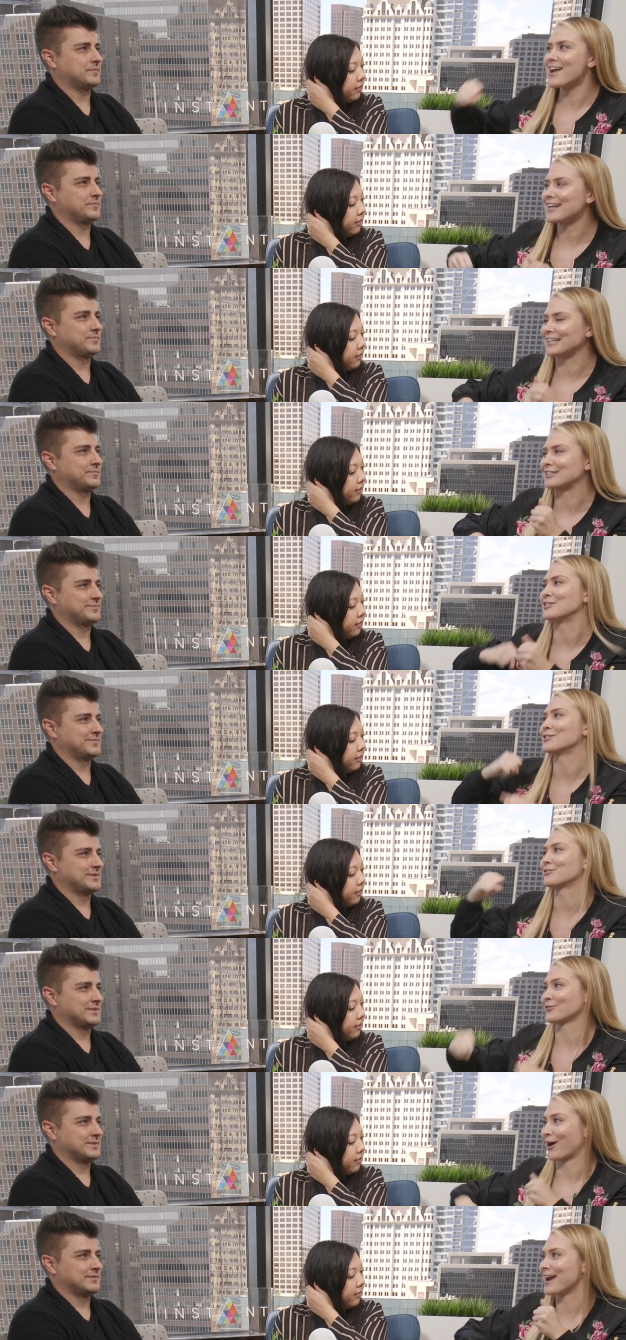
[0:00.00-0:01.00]
Speaker 1: nut like
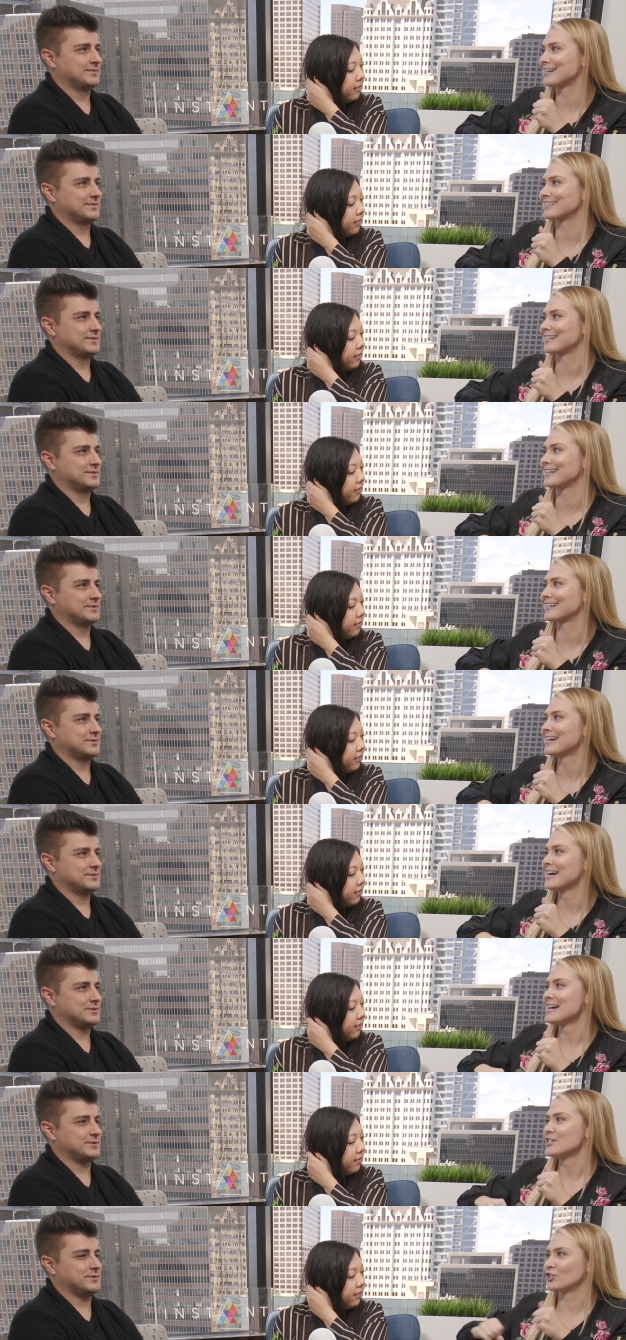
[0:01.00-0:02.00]
she's trying to
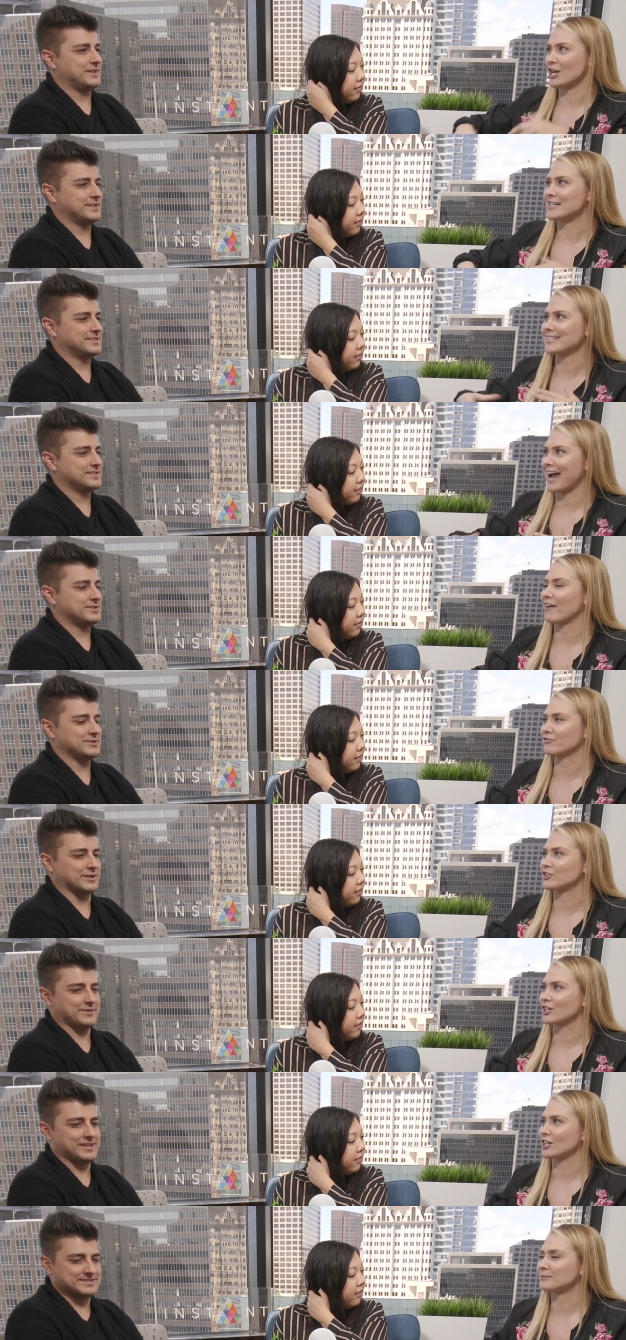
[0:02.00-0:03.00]
chase
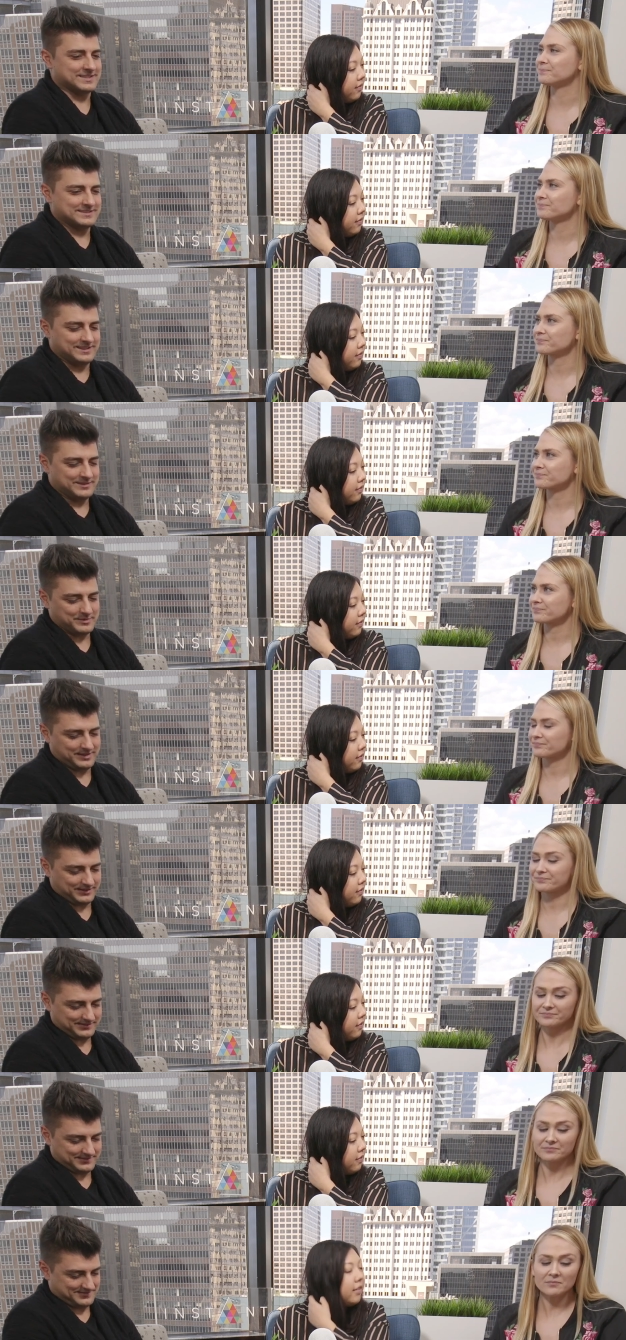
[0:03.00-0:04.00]
after 16th
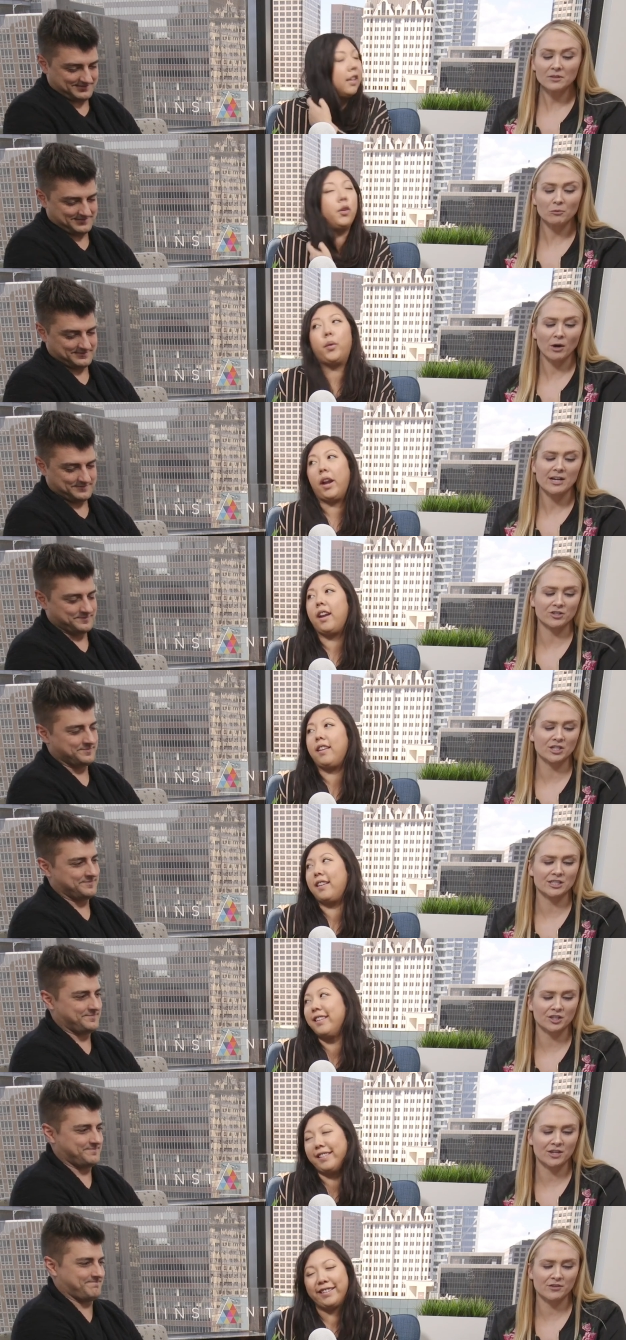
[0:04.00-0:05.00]
minute right. right she
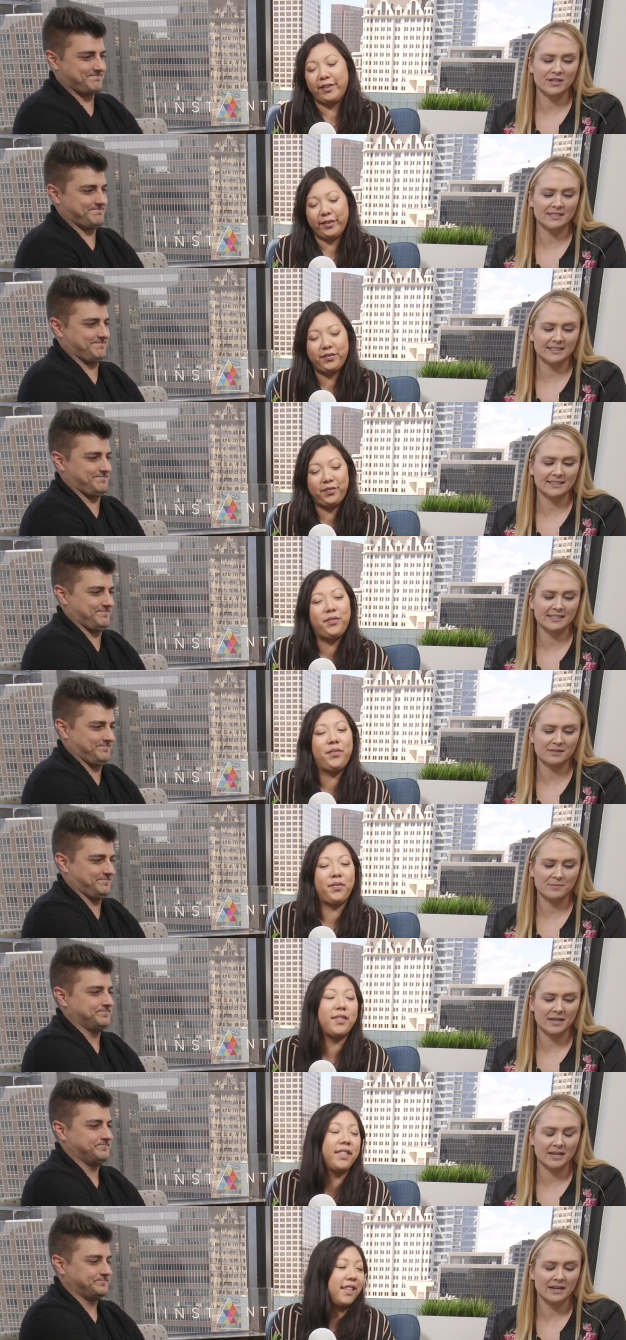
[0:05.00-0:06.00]
is looking for that 16th
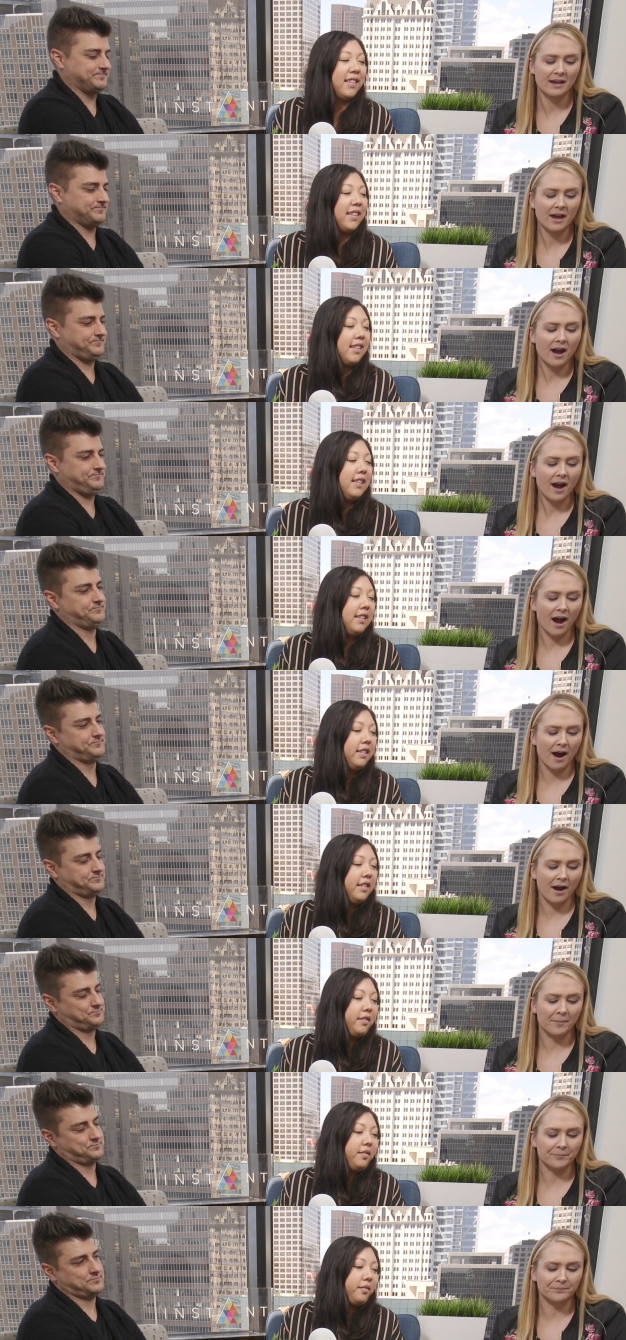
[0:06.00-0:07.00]
minute mm-hmm.
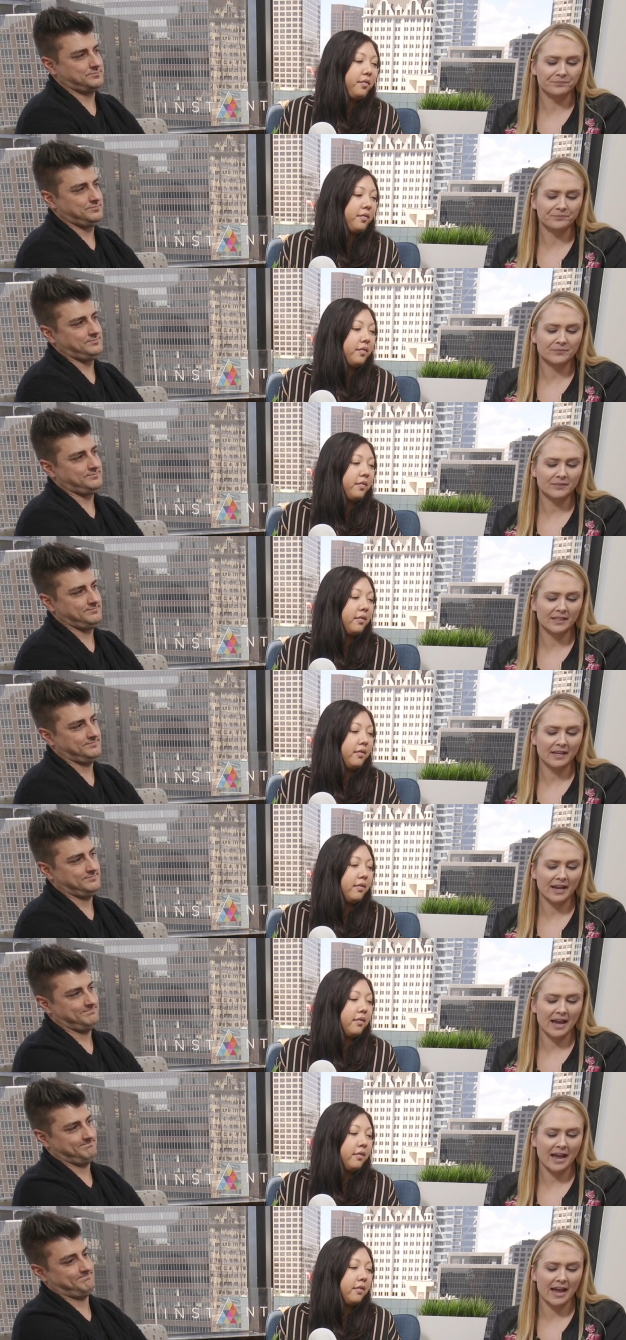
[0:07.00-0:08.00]
um,
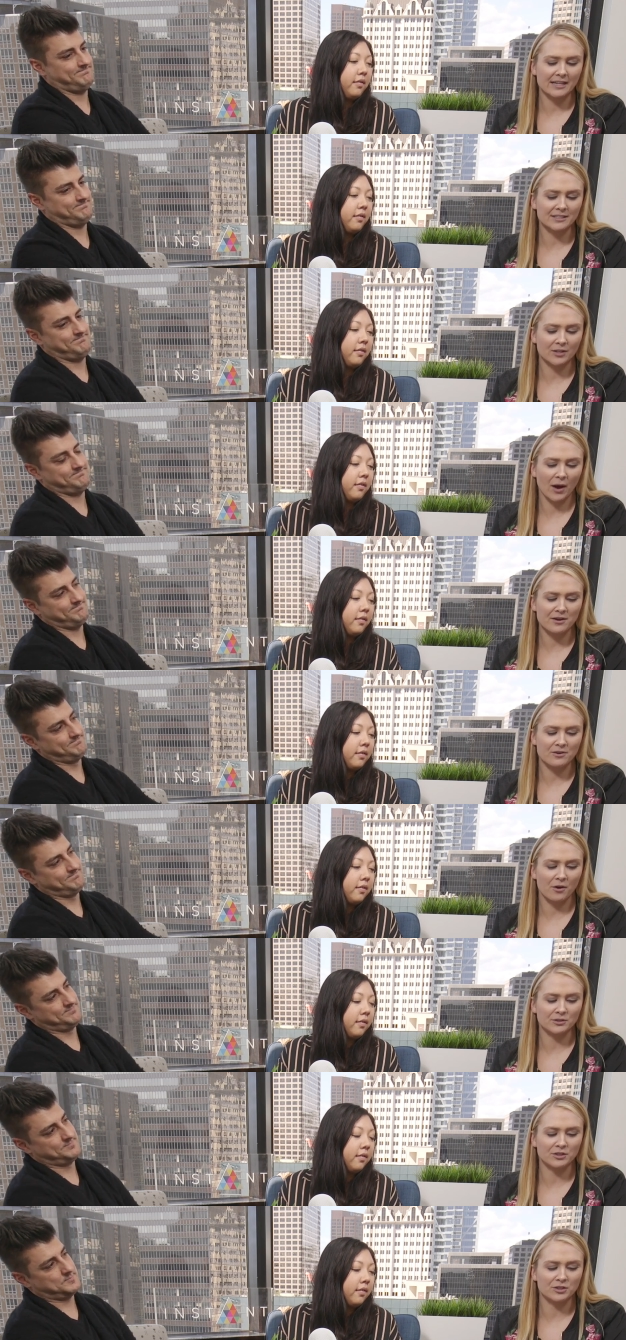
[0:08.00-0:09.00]
and so I don't
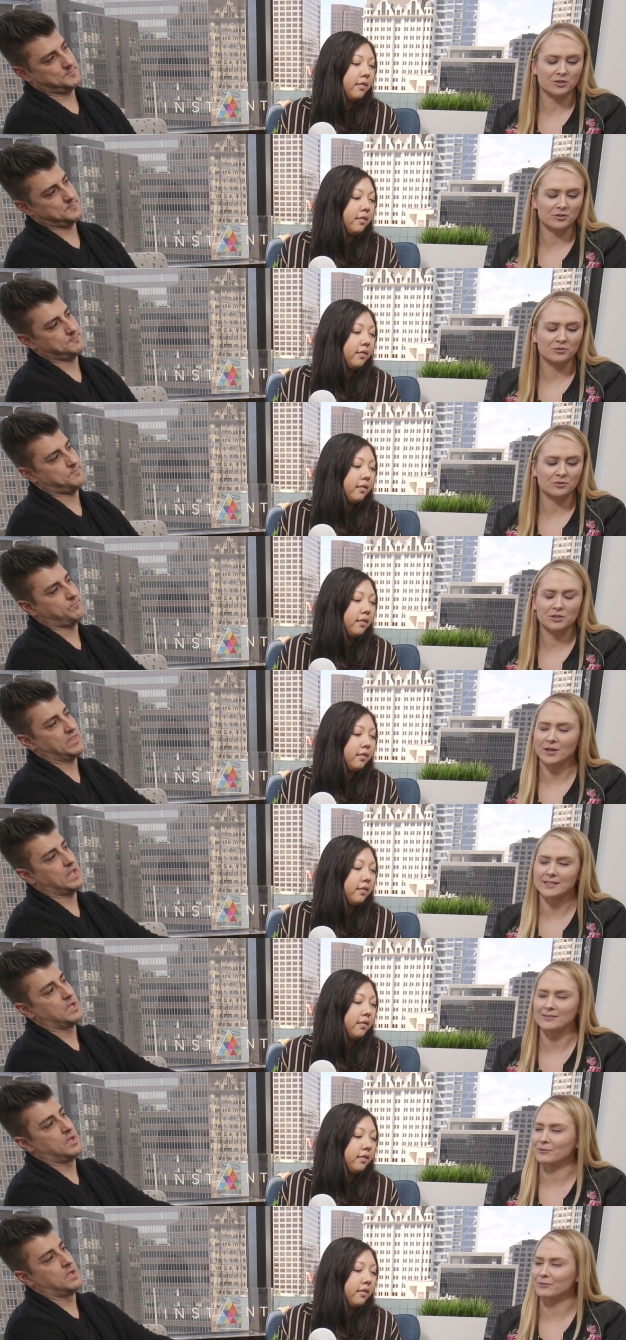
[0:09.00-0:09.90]
know. Did you do you guys?